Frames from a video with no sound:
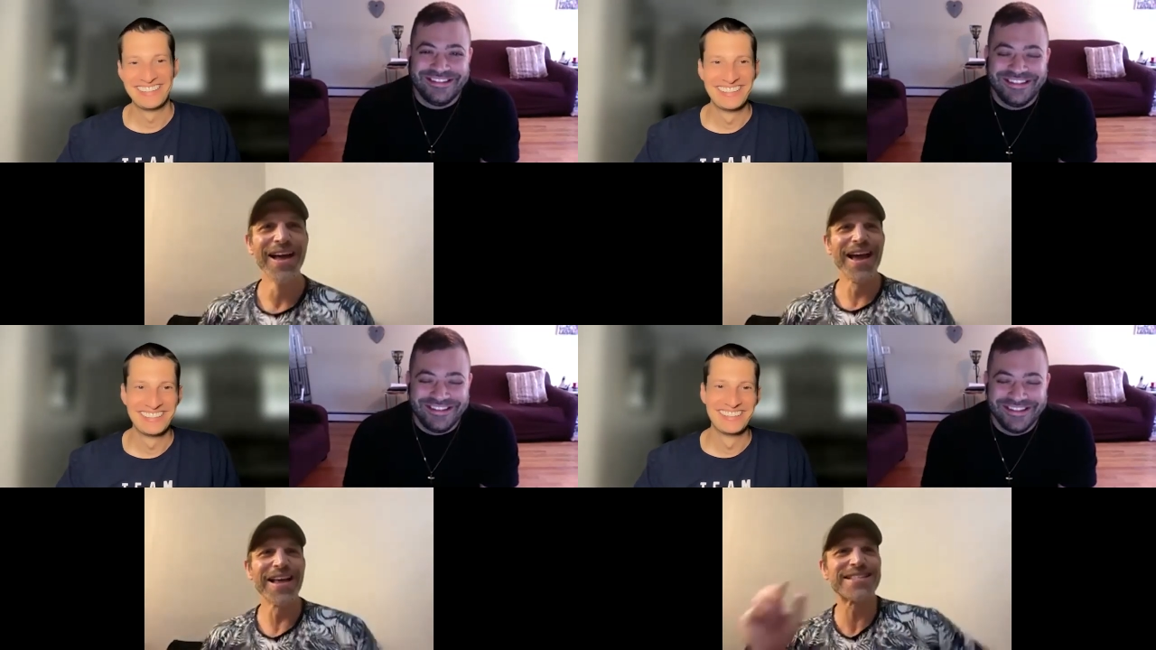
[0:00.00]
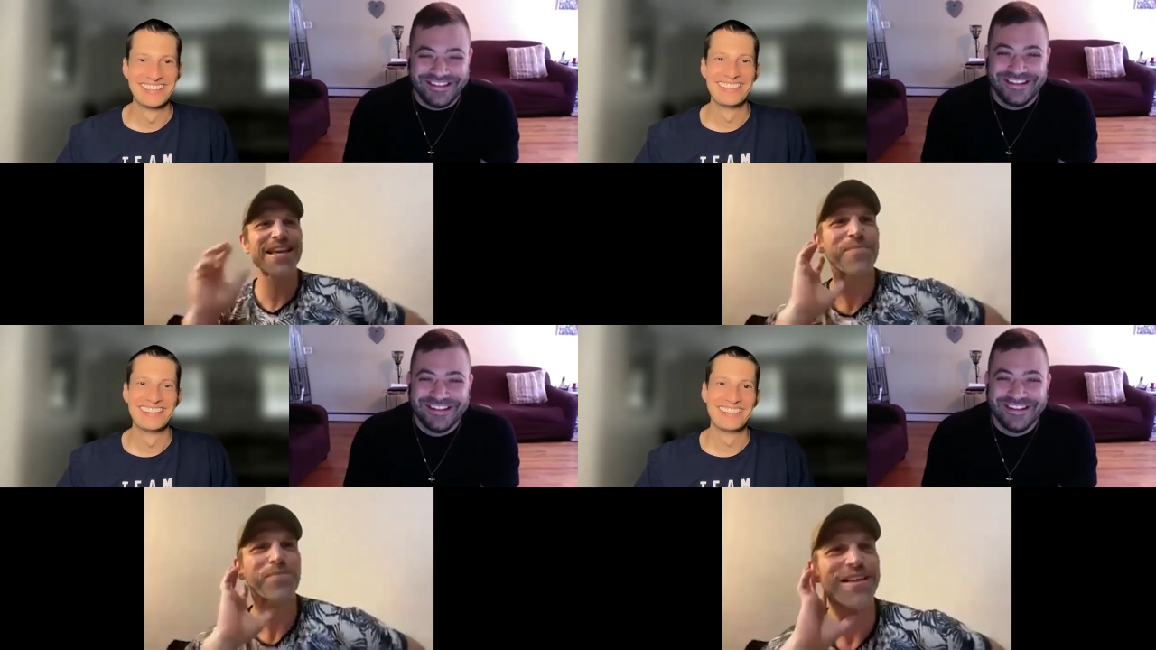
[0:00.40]
Speaker 1: Instead
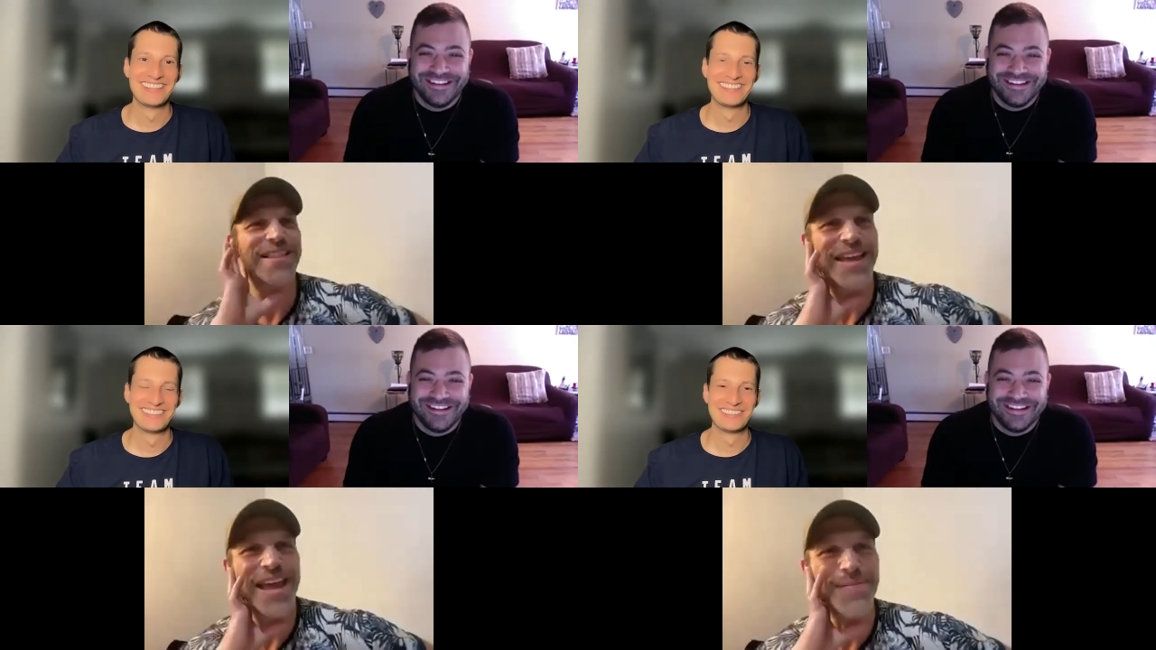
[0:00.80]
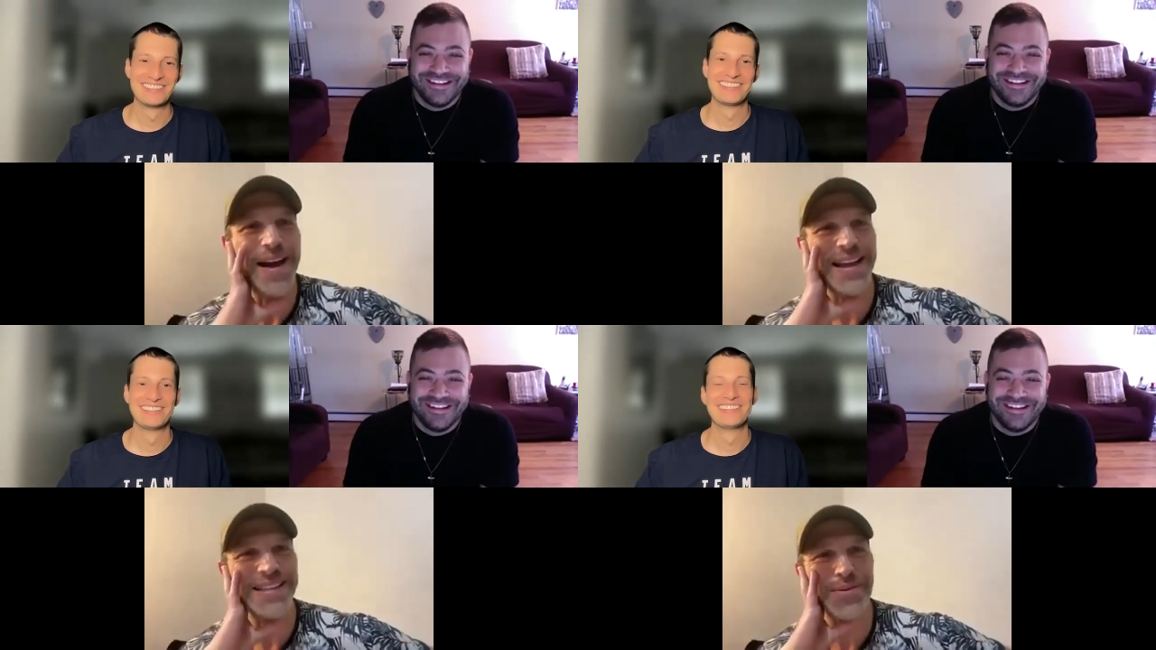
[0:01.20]
of playing the game, I
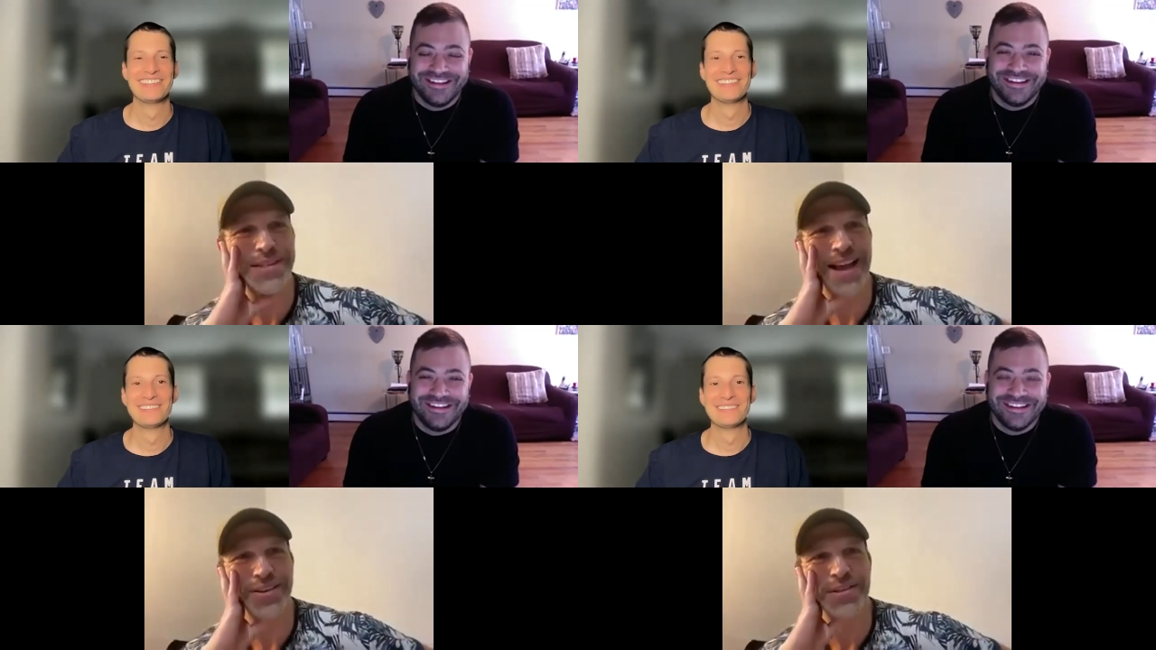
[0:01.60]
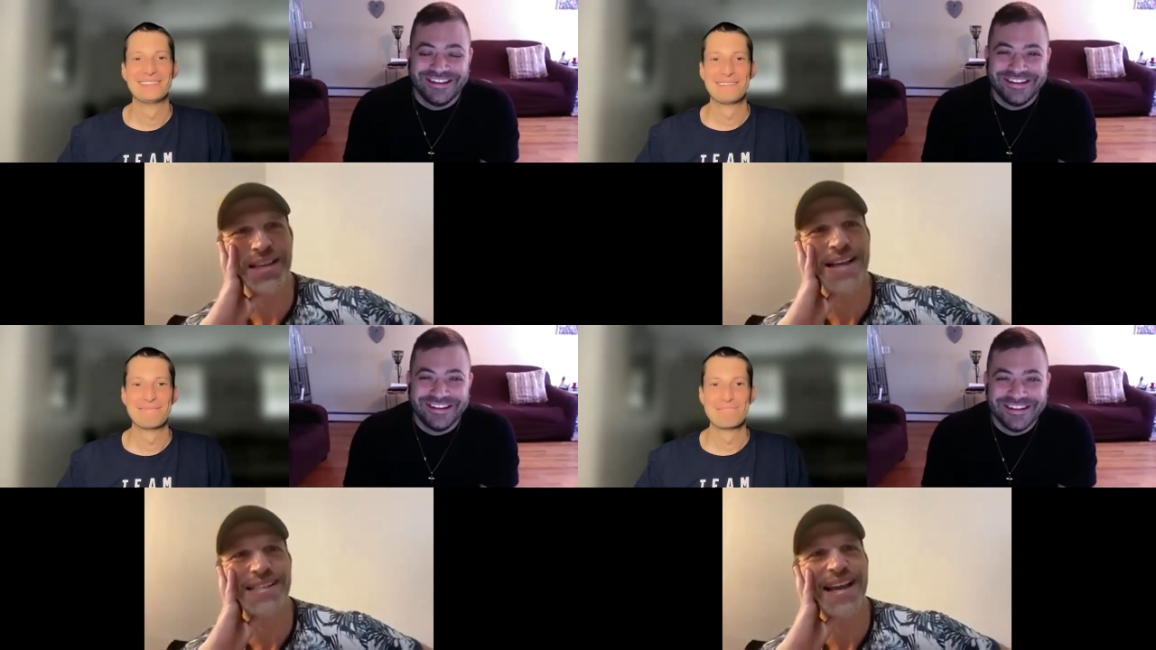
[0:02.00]
guess I was
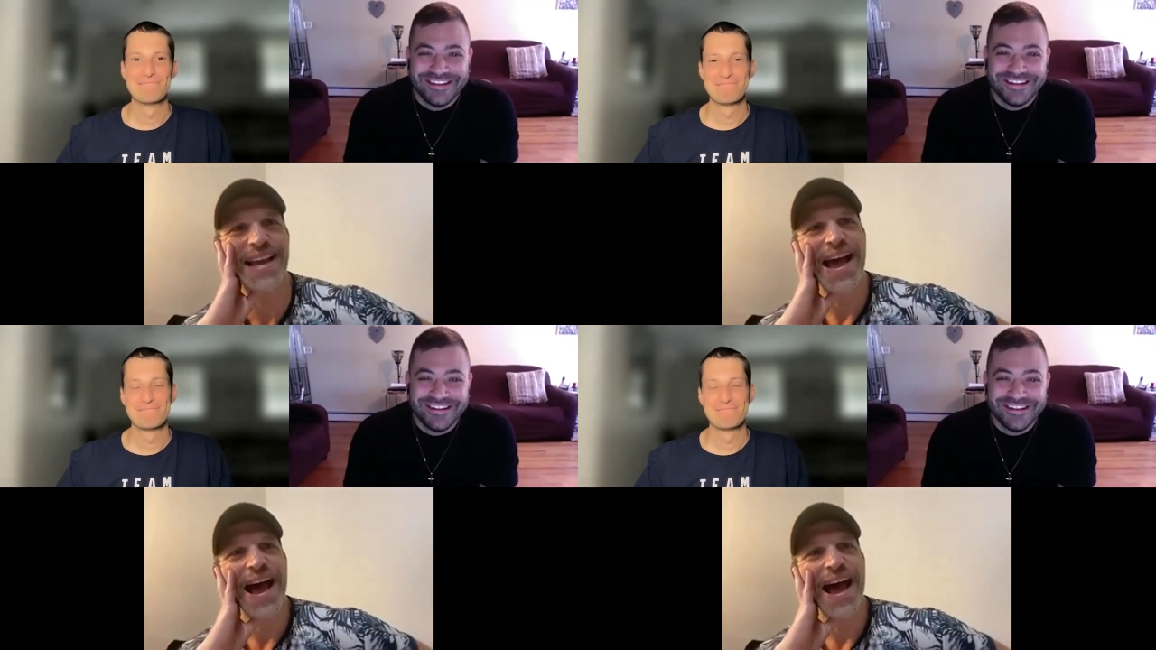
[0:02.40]
exercising.